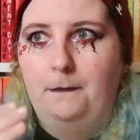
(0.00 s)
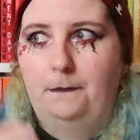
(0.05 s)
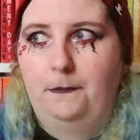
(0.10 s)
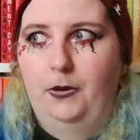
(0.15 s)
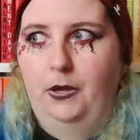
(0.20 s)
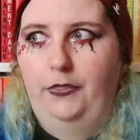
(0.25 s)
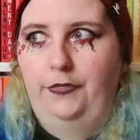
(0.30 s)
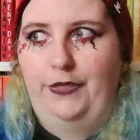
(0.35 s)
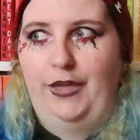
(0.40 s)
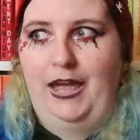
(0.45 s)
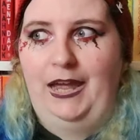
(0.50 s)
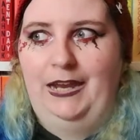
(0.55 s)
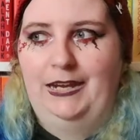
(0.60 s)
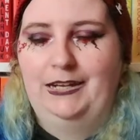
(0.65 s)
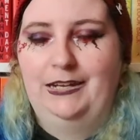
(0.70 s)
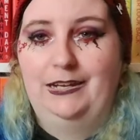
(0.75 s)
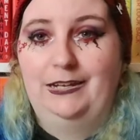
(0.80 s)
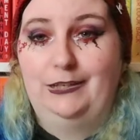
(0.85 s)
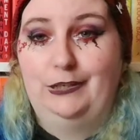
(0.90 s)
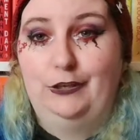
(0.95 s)
But
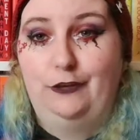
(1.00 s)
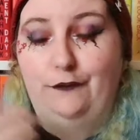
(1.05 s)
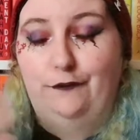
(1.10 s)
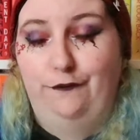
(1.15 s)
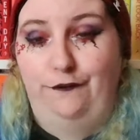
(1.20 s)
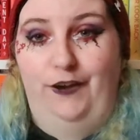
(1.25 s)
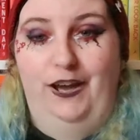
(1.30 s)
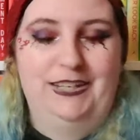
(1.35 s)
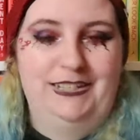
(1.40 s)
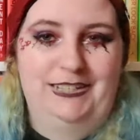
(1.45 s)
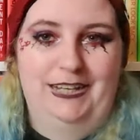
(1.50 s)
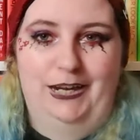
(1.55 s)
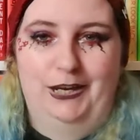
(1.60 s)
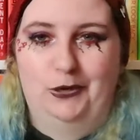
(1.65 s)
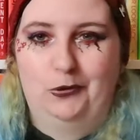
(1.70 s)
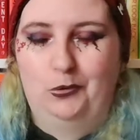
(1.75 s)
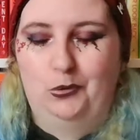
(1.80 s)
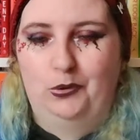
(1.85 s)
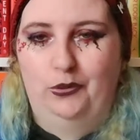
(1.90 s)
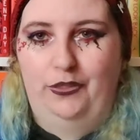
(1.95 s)
then you find
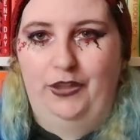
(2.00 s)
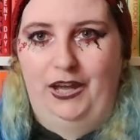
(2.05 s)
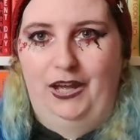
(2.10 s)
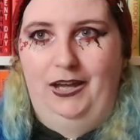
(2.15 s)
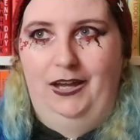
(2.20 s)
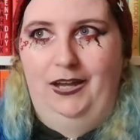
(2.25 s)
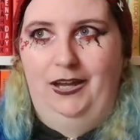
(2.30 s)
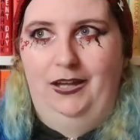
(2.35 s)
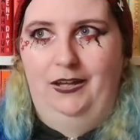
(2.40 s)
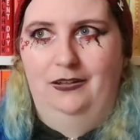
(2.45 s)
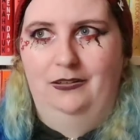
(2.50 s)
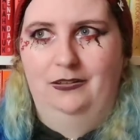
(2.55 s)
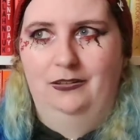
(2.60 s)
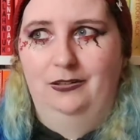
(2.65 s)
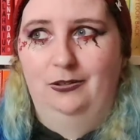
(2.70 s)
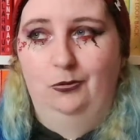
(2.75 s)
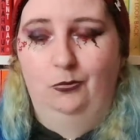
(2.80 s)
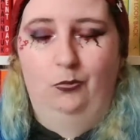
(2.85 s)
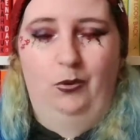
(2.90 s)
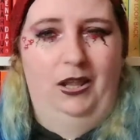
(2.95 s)
out that,
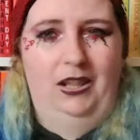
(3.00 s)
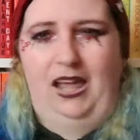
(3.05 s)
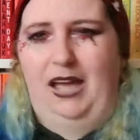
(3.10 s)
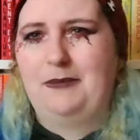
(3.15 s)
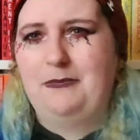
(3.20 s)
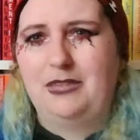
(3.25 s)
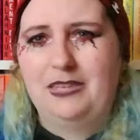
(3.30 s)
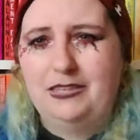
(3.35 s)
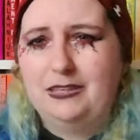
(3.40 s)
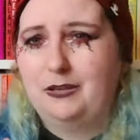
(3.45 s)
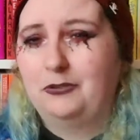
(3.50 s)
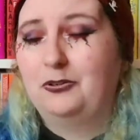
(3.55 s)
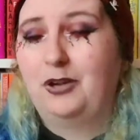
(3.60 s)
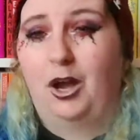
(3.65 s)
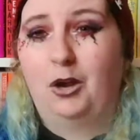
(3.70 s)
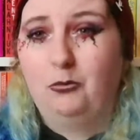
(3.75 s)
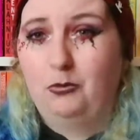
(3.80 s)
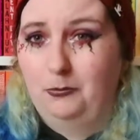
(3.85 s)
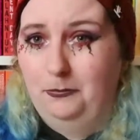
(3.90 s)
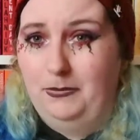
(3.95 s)
well, I mean, you
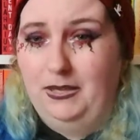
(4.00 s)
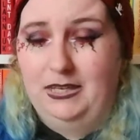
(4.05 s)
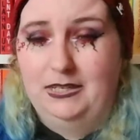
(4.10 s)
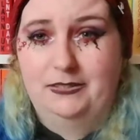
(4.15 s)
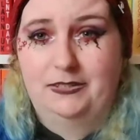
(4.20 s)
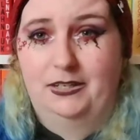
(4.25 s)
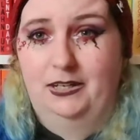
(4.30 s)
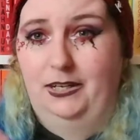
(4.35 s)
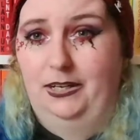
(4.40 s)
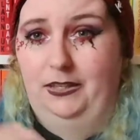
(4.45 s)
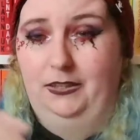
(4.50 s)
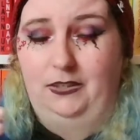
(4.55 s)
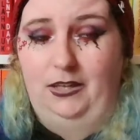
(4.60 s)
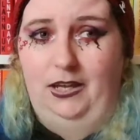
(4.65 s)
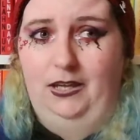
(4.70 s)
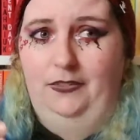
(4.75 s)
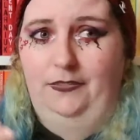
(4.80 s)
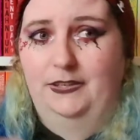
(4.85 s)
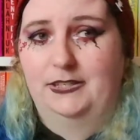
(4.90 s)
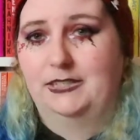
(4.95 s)
know immediately
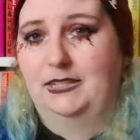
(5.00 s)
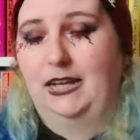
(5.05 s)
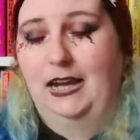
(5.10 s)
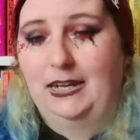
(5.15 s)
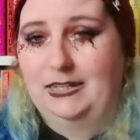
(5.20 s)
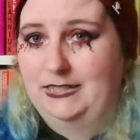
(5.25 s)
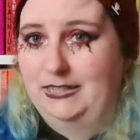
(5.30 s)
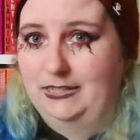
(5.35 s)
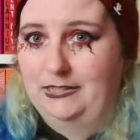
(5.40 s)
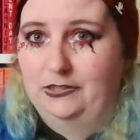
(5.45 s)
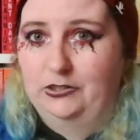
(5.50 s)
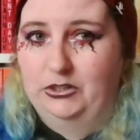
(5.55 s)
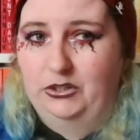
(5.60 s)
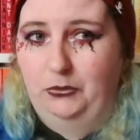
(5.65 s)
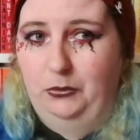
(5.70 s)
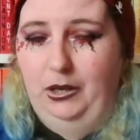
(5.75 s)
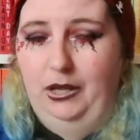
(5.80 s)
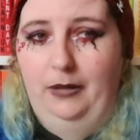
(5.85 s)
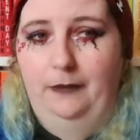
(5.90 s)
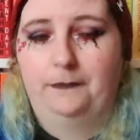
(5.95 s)
that this guy didn't
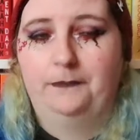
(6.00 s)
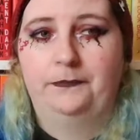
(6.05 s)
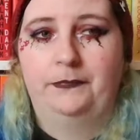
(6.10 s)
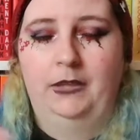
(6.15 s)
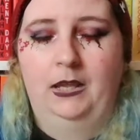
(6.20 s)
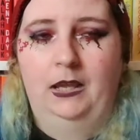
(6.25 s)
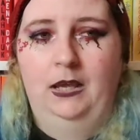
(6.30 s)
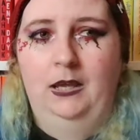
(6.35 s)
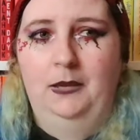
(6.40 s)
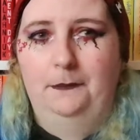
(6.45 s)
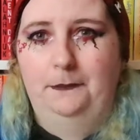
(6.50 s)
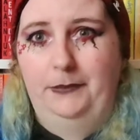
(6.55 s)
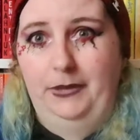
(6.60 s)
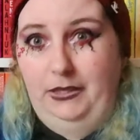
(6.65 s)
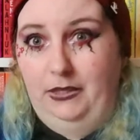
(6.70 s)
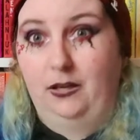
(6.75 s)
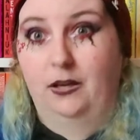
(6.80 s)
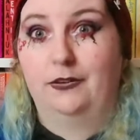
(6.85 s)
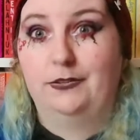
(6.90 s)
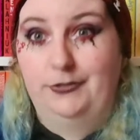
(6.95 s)
do it,
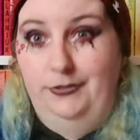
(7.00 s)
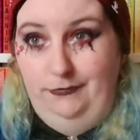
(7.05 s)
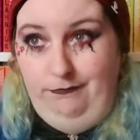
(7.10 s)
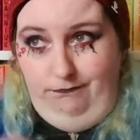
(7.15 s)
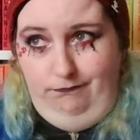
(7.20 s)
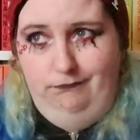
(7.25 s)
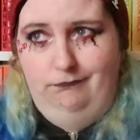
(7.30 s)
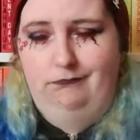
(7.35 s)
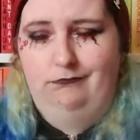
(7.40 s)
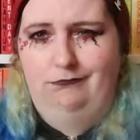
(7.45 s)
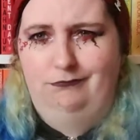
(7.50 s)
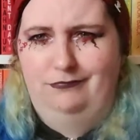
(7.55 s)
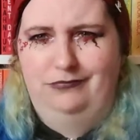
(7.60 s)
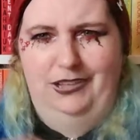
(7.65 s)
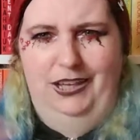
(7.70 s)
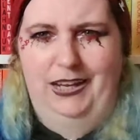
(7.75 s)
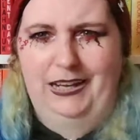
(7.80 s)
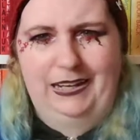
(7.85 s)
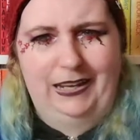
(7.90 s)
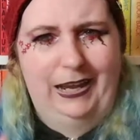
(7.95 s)
because,
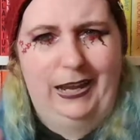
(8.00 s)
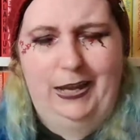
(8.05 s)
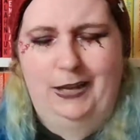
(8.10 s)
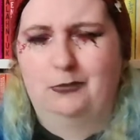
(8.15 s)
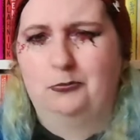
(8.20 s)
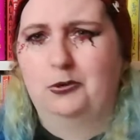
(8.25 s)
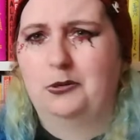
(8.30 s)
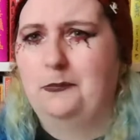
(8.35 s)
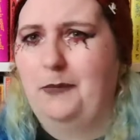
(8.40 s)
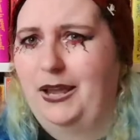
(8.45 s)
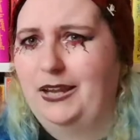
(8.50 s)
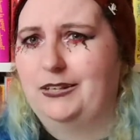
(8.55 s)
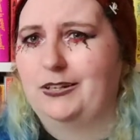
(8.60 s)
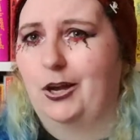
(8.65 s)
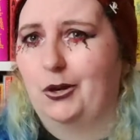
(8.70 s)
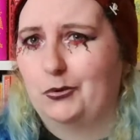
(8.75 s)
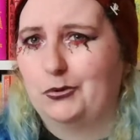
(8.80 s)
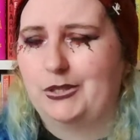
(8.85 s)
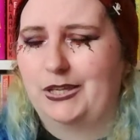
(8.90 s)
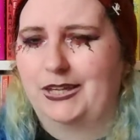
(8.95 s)
like, it would make
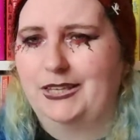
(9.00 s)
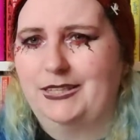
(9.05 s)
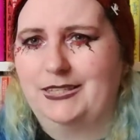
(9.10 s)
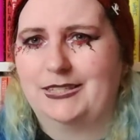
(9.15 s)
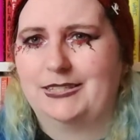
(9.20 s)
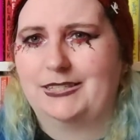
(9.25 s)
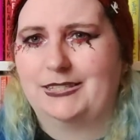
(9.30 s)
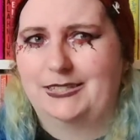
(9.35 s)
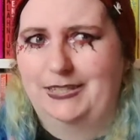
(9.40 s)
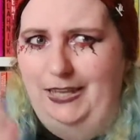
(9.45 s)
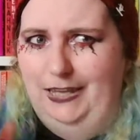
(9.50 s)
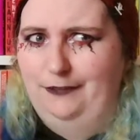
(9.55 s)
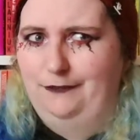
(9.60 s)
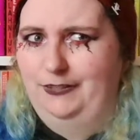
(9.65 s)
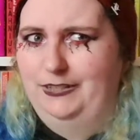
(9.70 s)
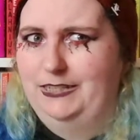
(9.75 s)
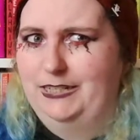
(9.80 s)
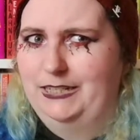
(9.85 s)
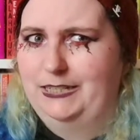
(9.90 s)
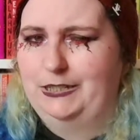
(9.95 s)
no sense if
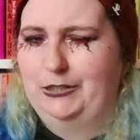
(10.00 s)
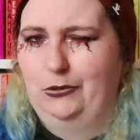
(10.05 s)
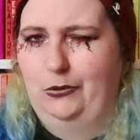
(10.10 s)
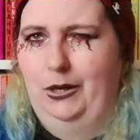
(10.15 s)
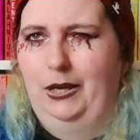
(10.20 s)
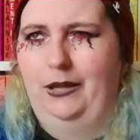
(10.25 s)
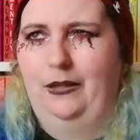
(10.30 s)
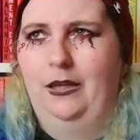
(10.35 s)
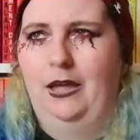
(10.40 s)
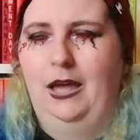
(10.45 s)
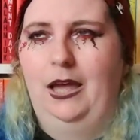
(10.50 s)
he did do it.